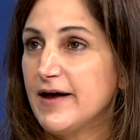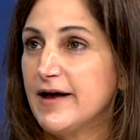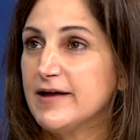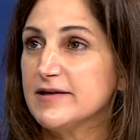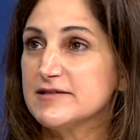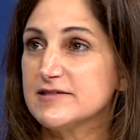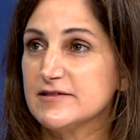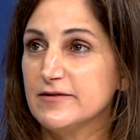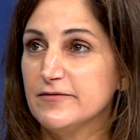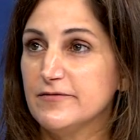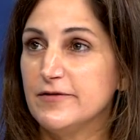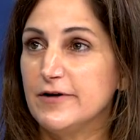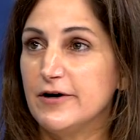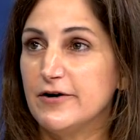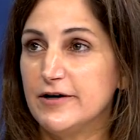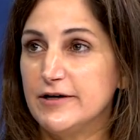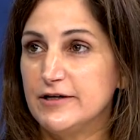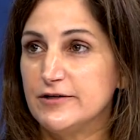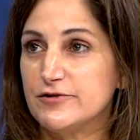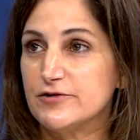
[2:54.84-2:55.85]
had some
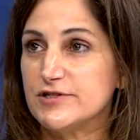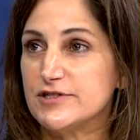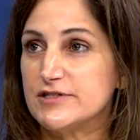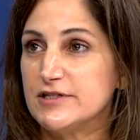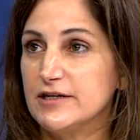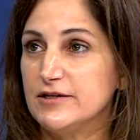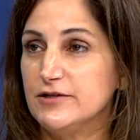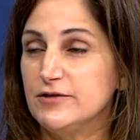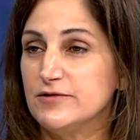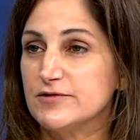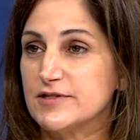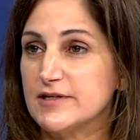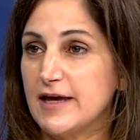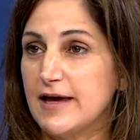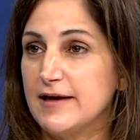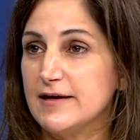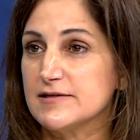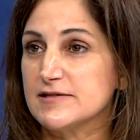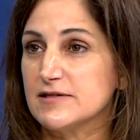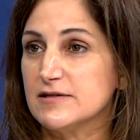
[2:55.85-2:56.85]
very interesting use
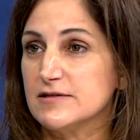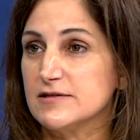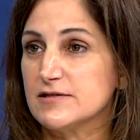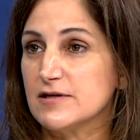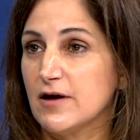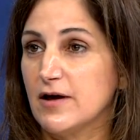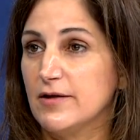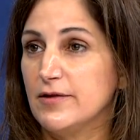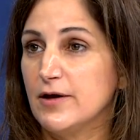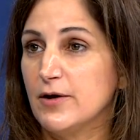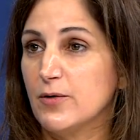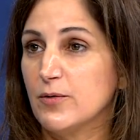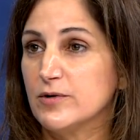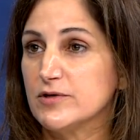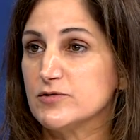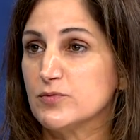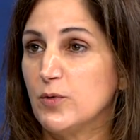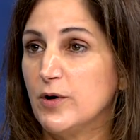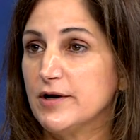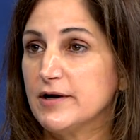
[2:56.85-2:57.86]
cases. There
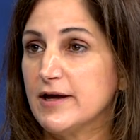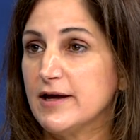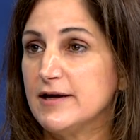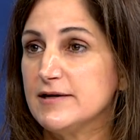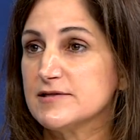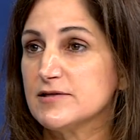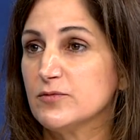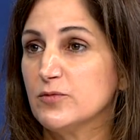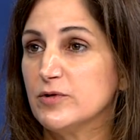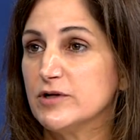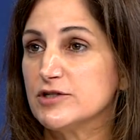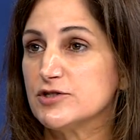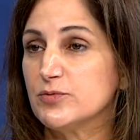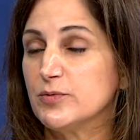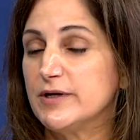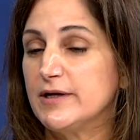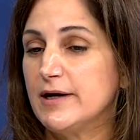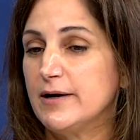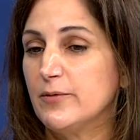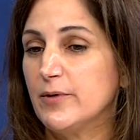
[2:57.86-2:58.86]
was one case in which
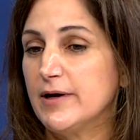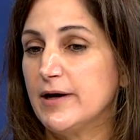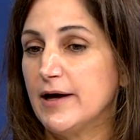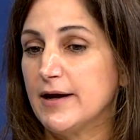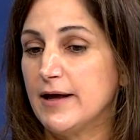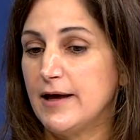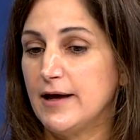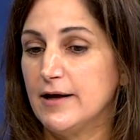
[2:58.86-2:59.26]
we had a